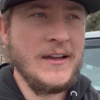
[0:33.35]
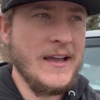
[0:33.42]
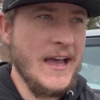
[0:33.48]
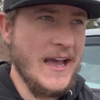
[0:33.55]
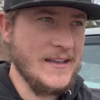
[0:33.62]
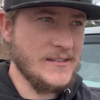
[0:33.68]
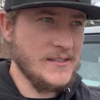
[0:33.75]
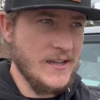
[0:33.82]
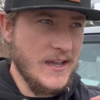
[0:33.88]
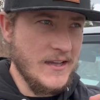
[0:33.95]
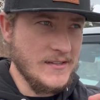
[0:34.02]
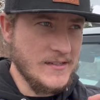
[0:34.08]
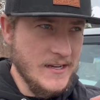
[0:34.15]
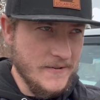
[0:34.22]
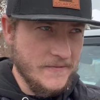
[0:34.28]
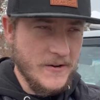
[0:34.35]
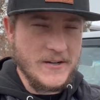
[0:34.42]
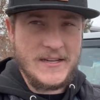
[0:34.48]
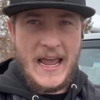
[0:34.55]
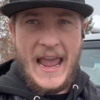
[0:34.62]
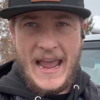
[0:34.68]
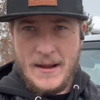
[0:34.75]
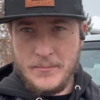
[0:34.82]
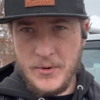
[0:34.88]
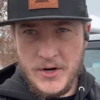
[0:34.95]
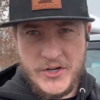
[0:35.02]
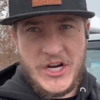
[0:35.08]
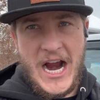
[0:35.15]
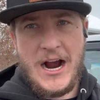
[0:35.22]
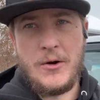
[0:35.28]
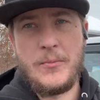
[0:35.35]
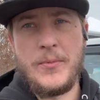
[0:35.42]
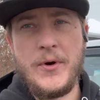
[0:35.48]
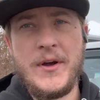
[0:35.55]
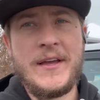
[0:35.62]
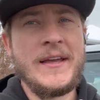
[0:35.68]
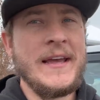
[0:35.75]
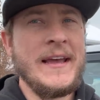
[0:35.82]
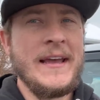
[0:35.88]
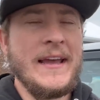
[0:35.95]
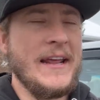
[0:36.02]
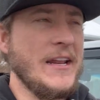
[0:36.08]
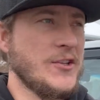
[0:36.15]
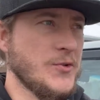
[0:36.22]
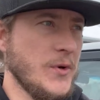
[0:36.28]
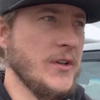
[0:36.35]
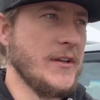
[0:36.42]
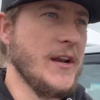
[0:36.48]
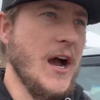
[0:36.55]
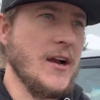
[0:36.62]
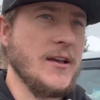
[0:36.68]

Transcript: has a different amperage output, and it's really not